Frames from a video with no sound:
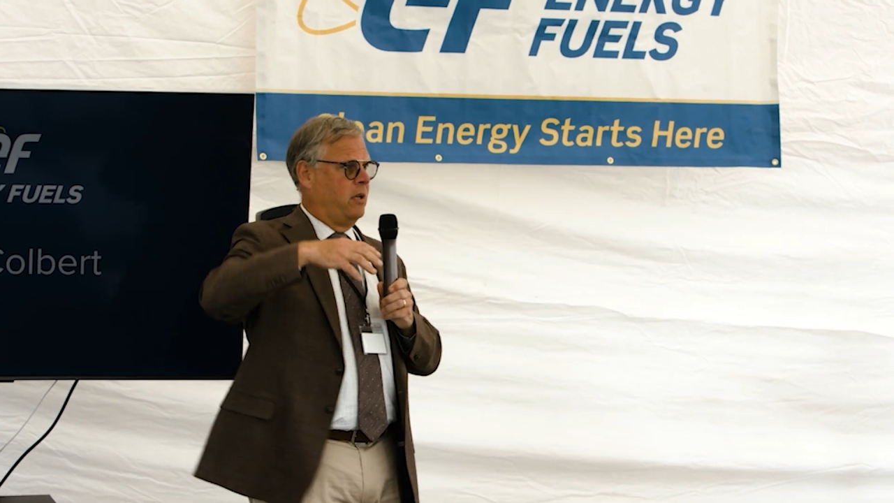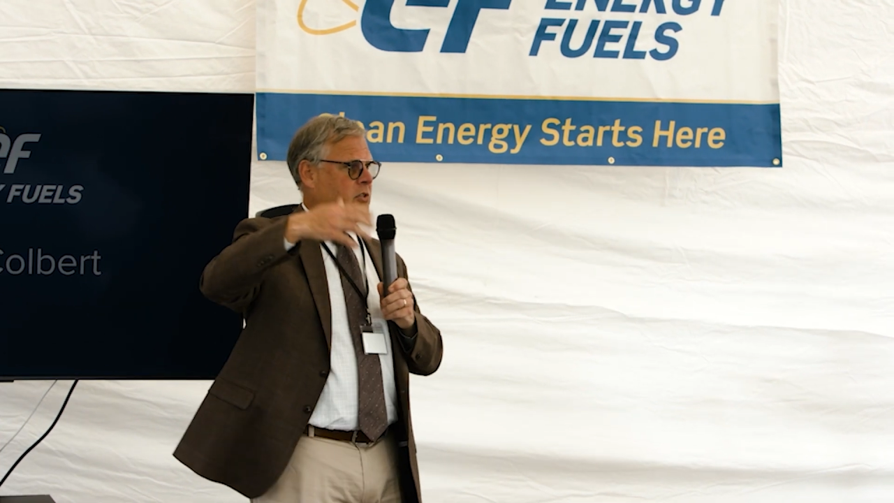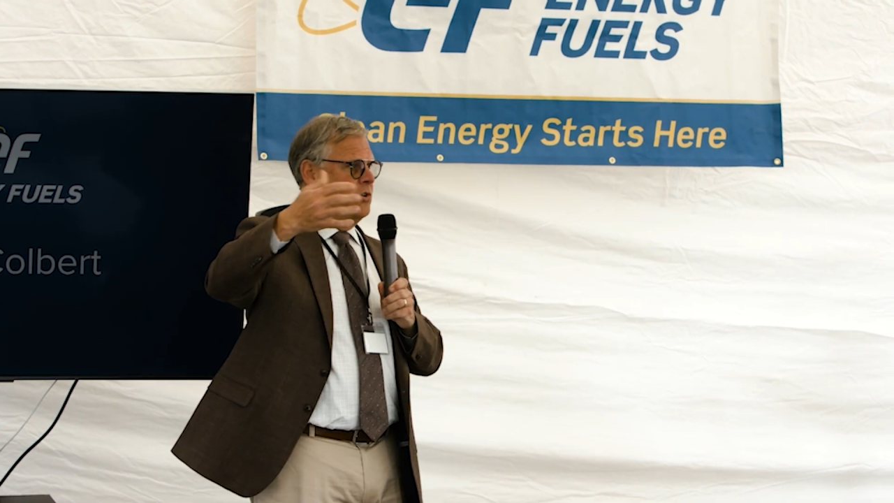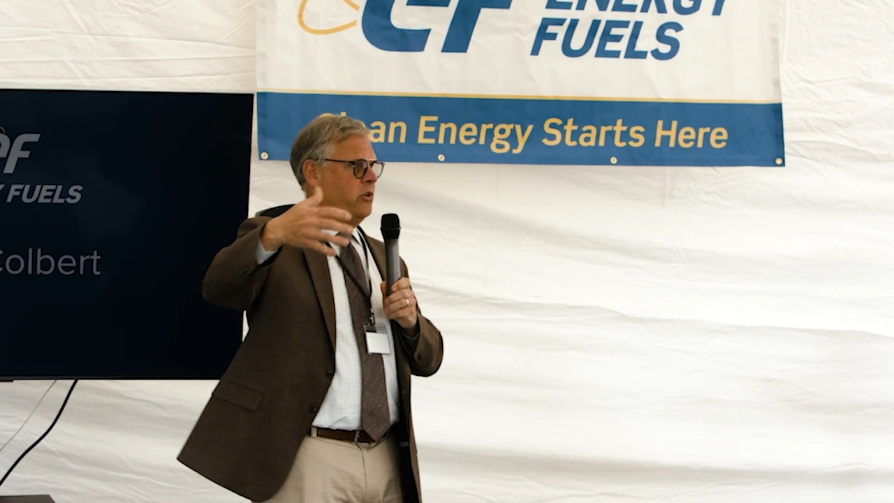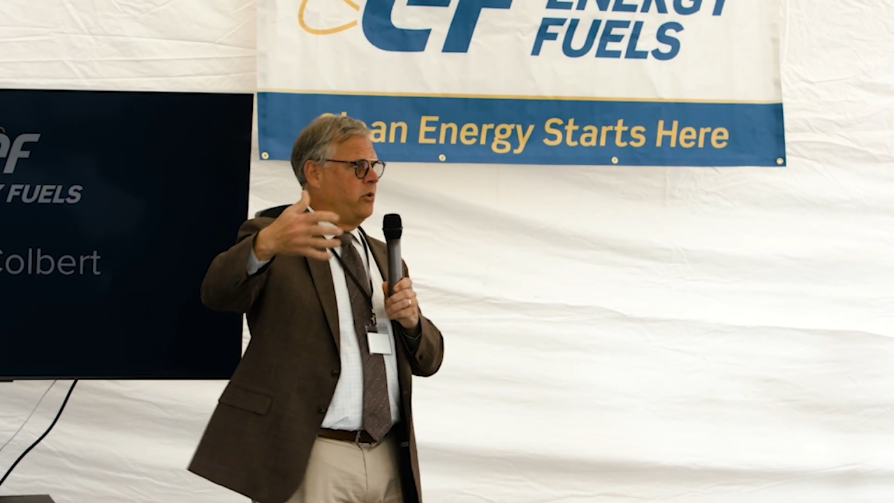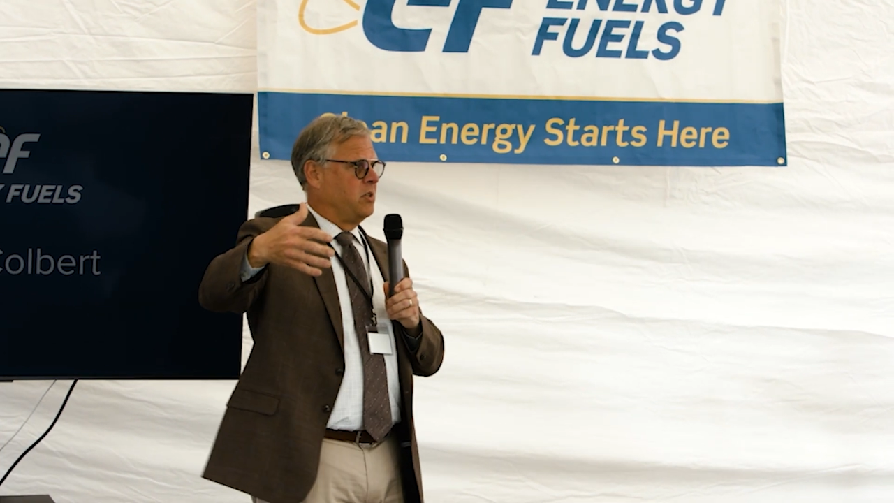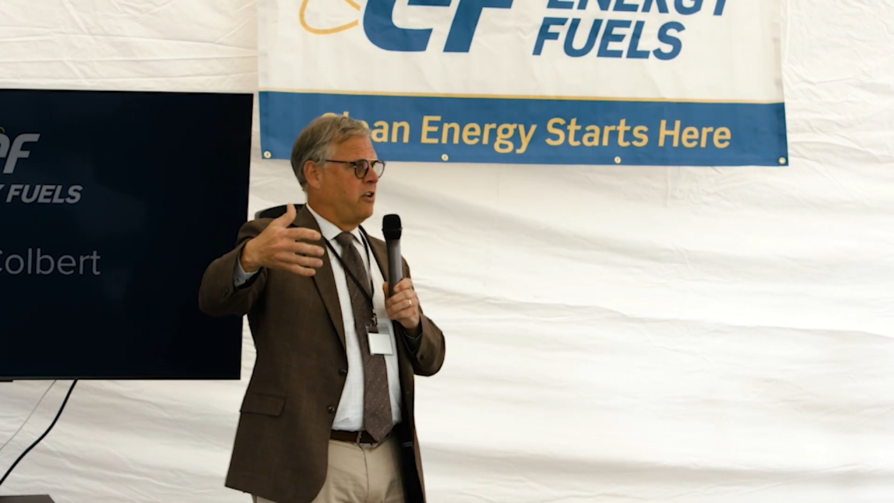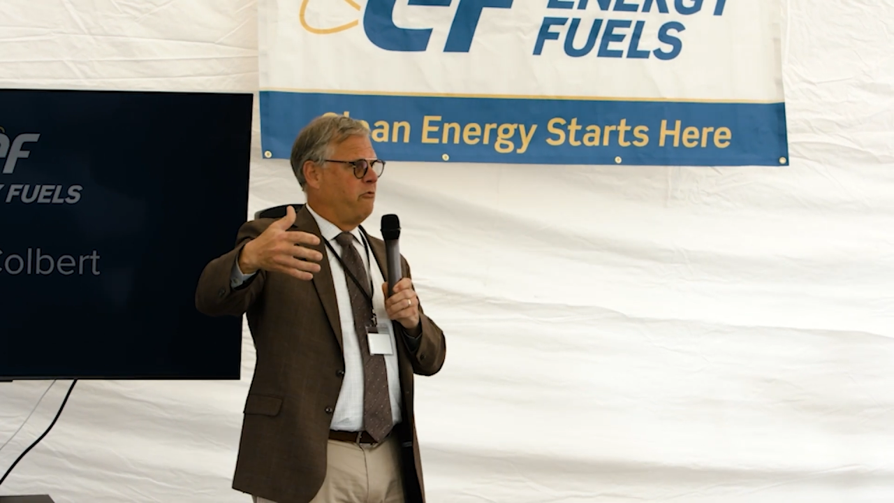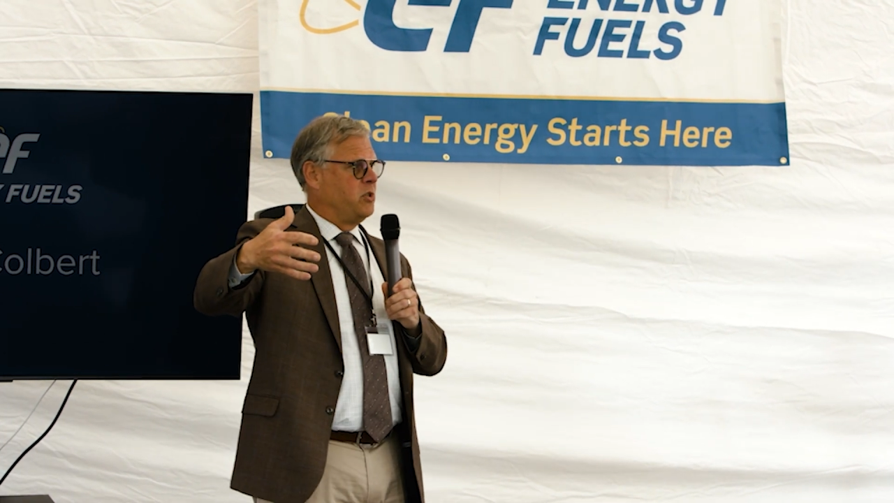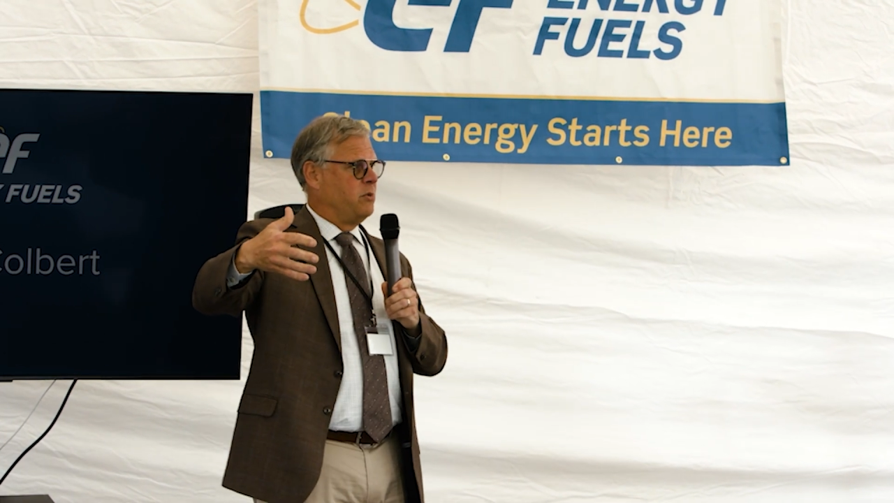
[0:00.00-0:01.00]
is there U.S.
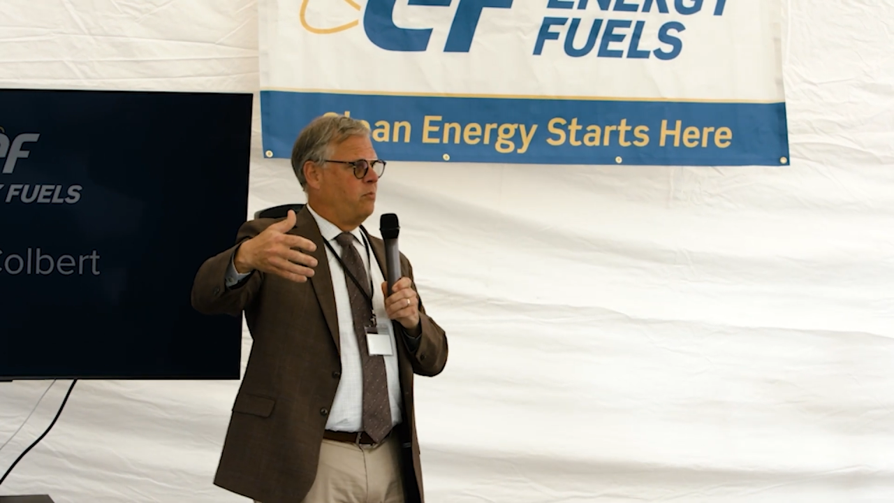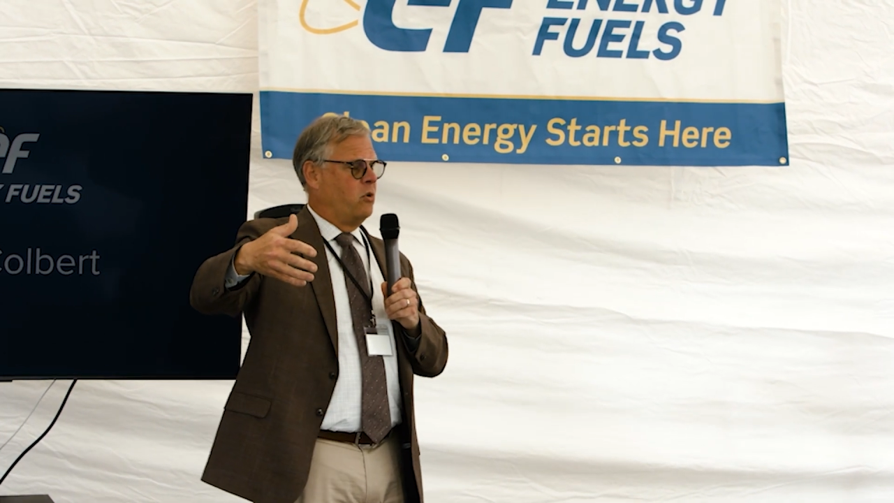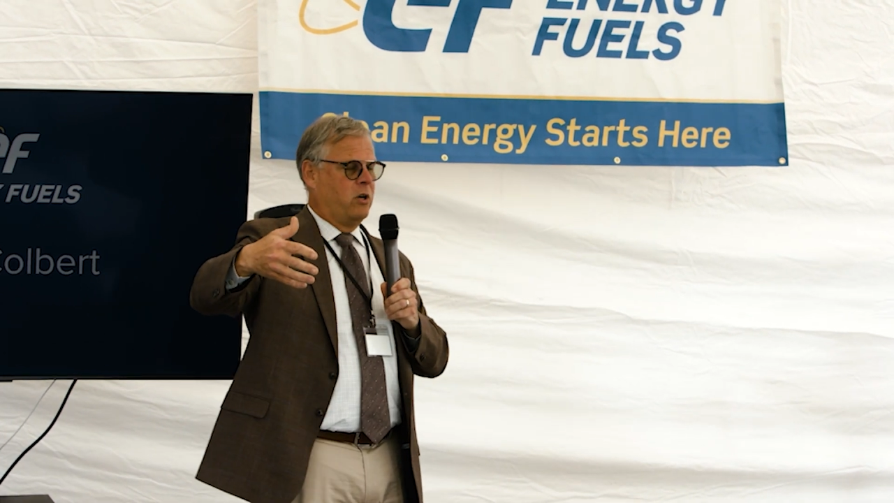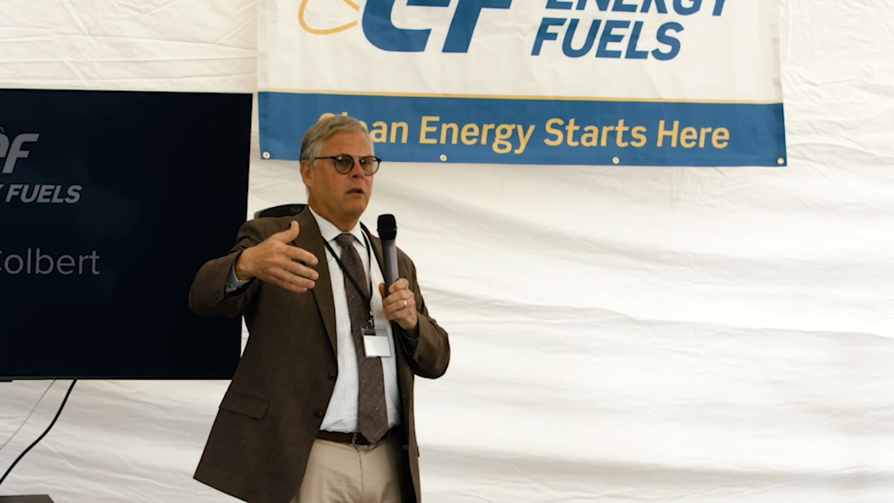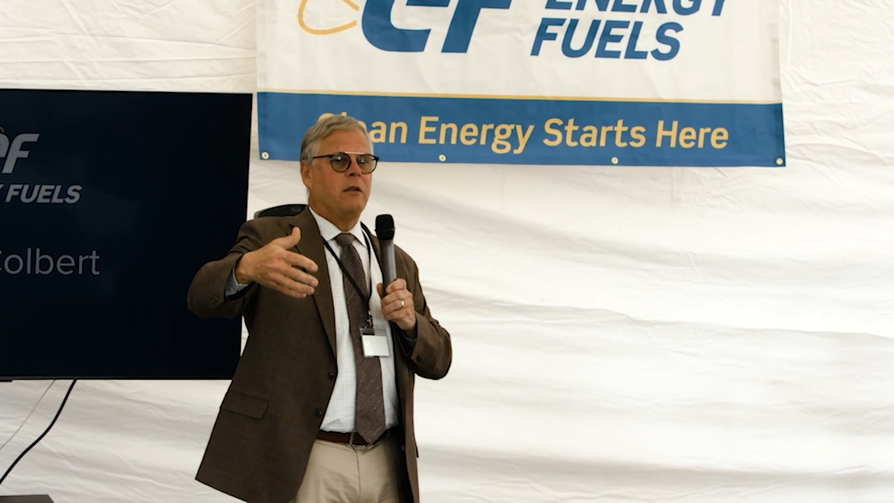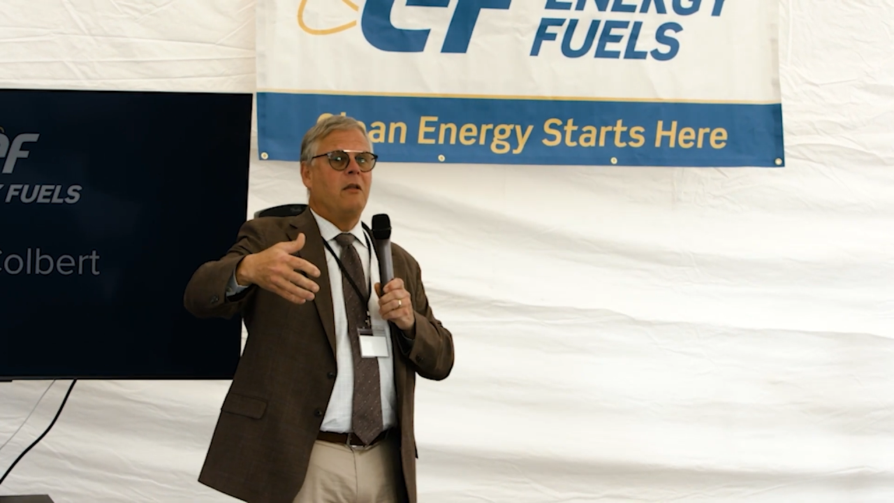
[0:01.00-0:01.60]
government support?